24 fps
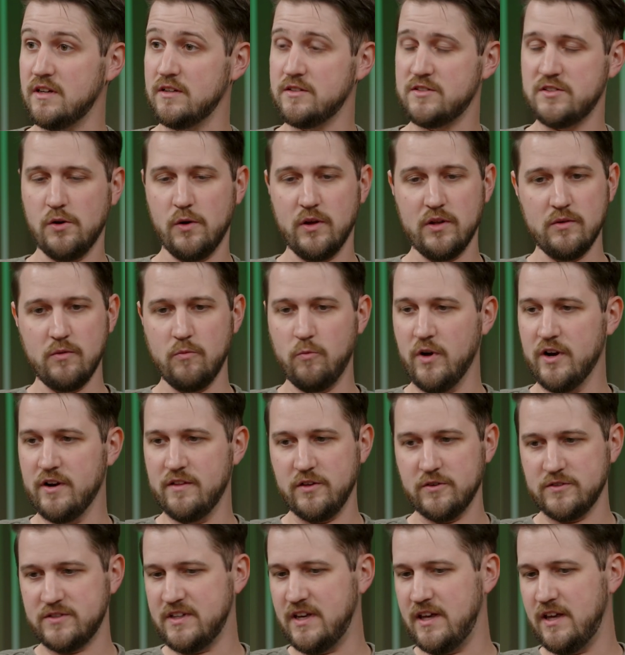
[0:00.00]
So one of
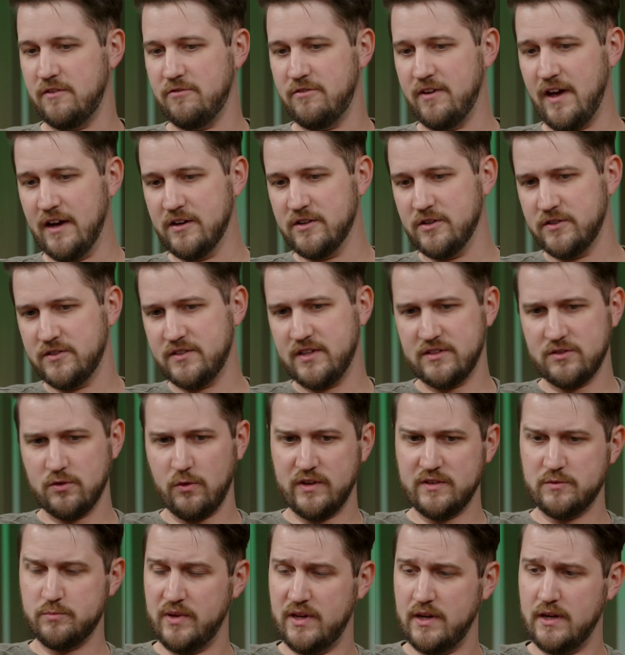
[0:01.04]
those key factors has always
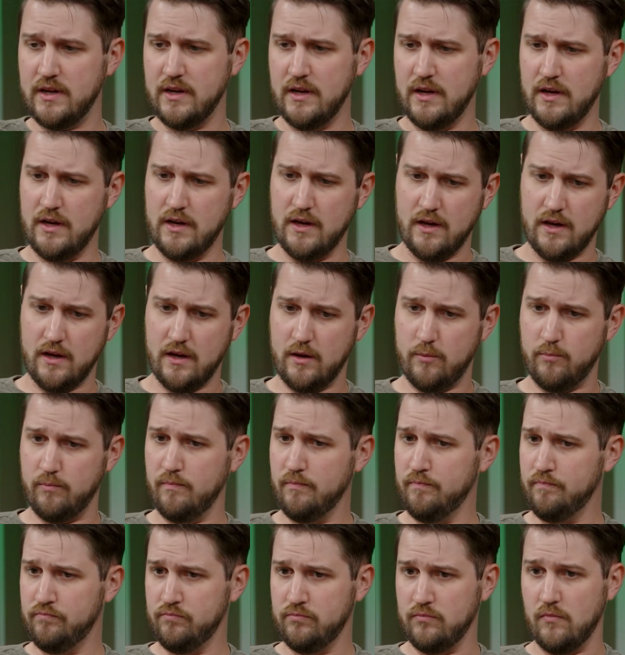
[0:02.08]
been,
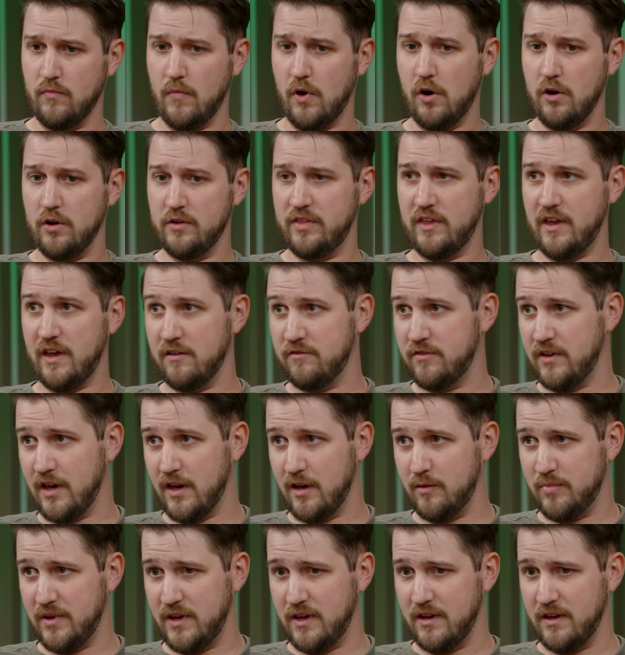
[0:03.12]
are they a
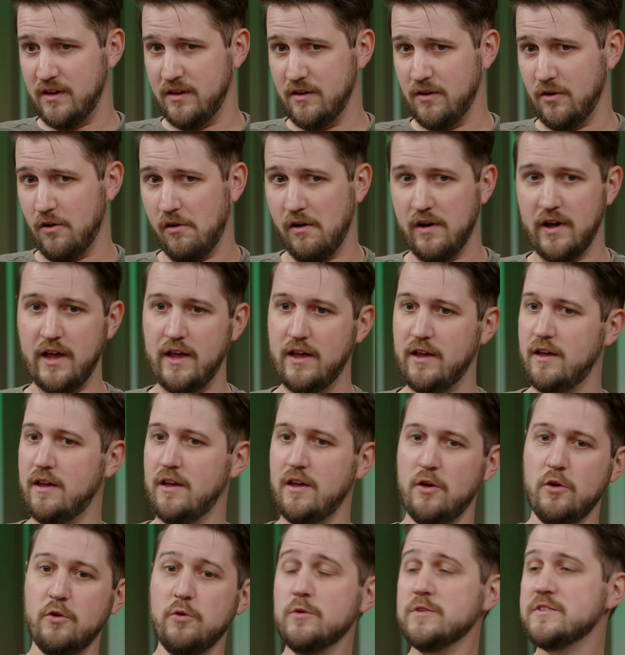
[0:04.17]
VIP? Wait,
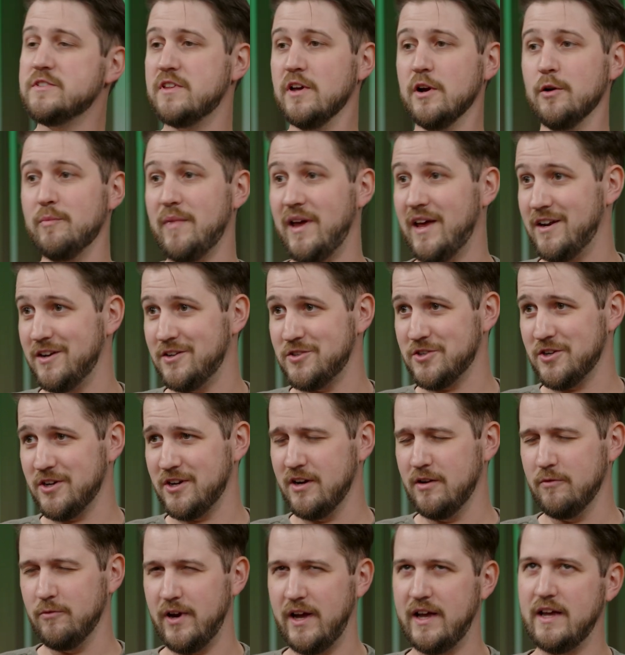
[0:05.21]
who's their manager,
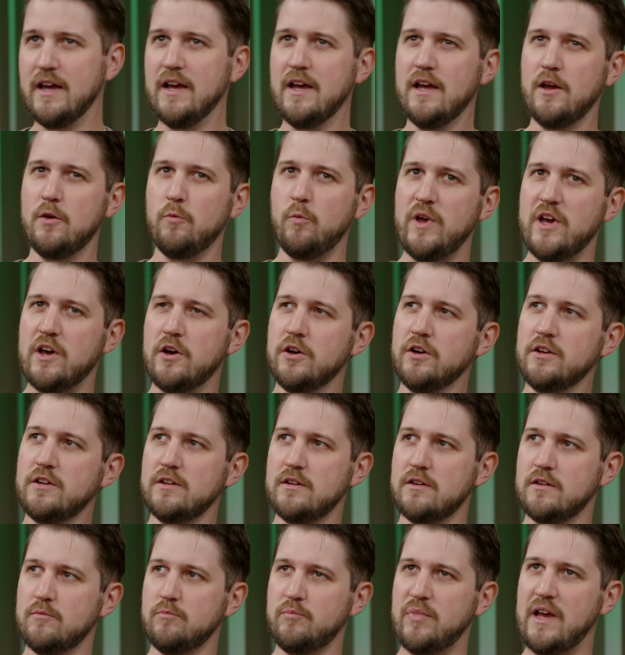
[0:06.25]
right? We couldn't,
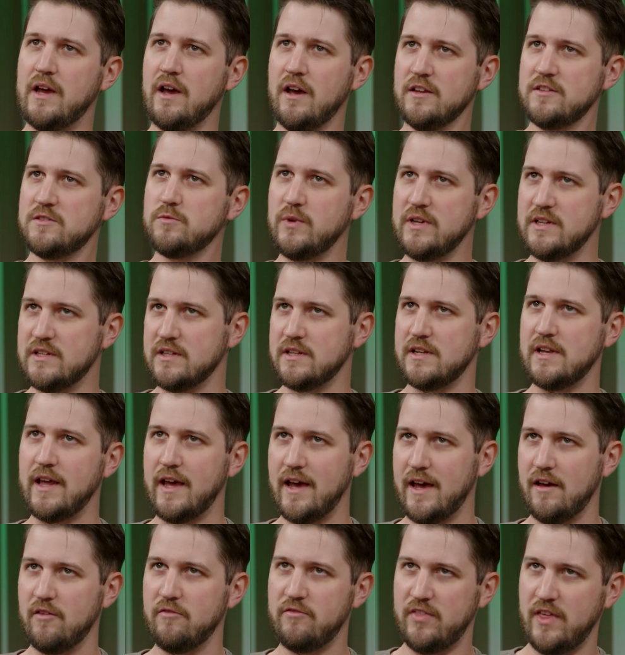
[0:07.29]
because we didn't
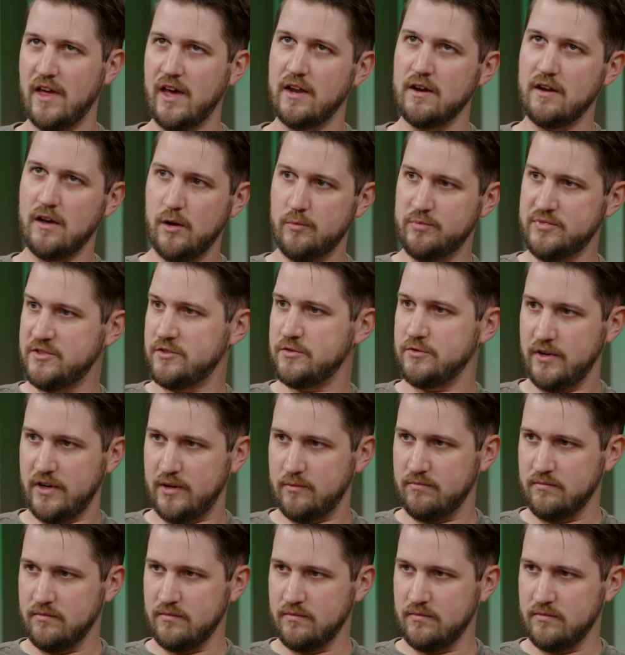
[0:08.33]
have that upstream,